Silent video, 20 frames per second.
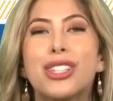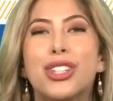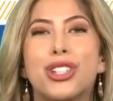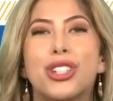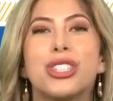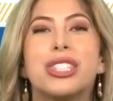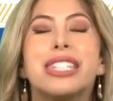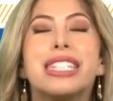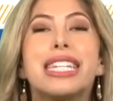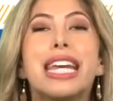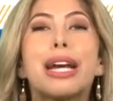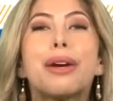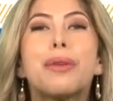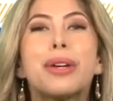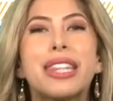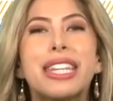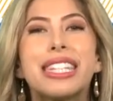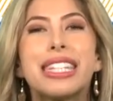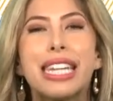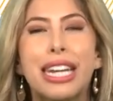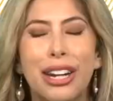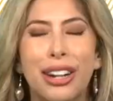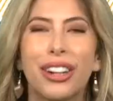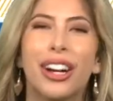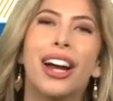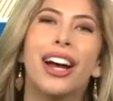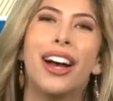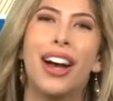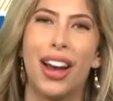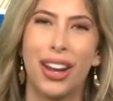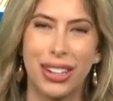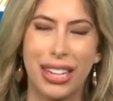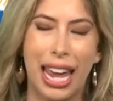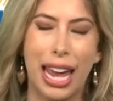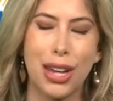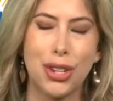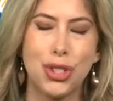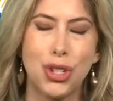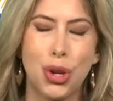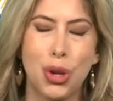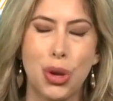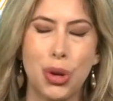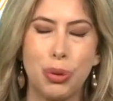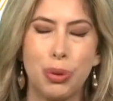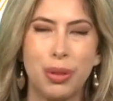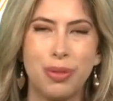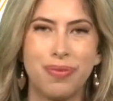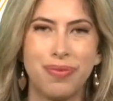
So just stick with us here on KHOU.